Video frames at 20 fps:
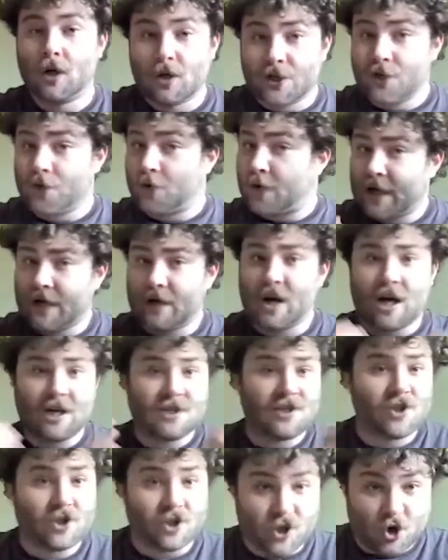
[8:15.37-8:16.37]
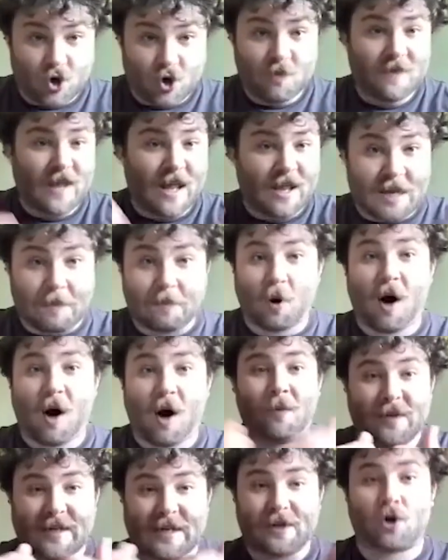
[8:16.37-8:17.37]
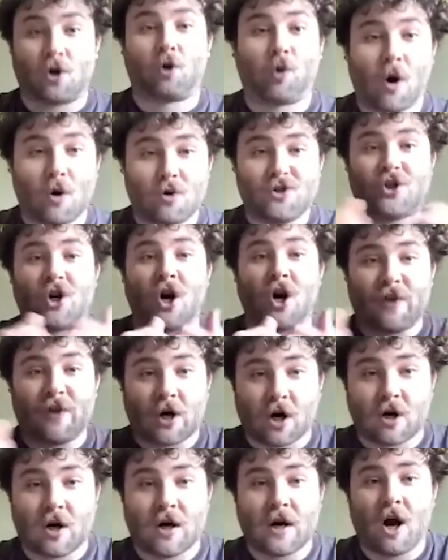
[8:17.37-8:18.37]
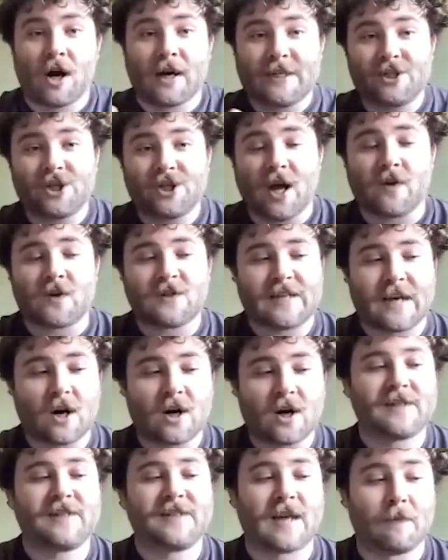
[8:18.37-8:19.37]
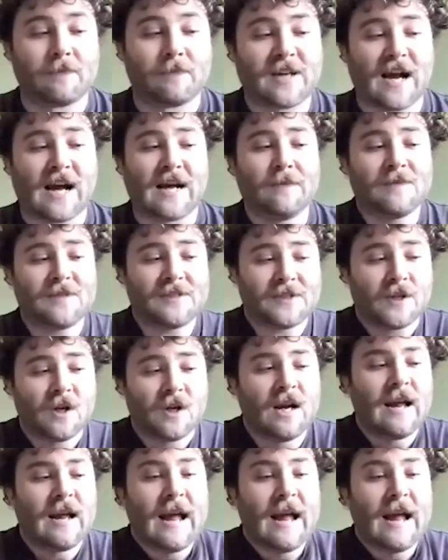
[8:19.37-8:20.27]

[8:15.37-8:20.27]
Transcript: You can assume that they probably encroach on each other's areas sometimes.